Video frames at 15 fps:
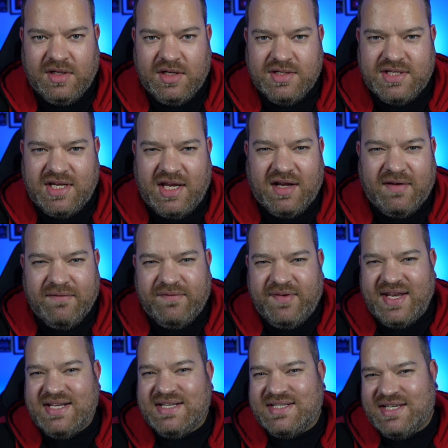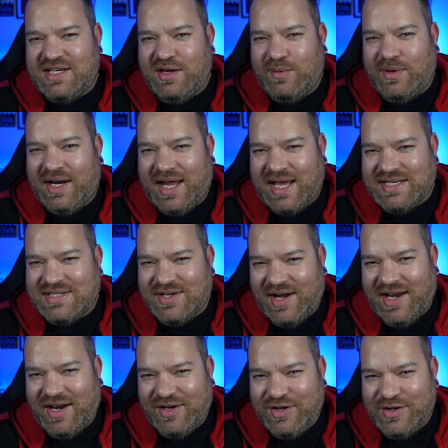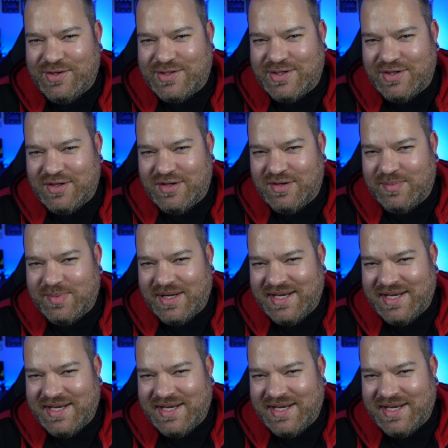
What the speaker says: So you're convinced that you want to get started on YouTube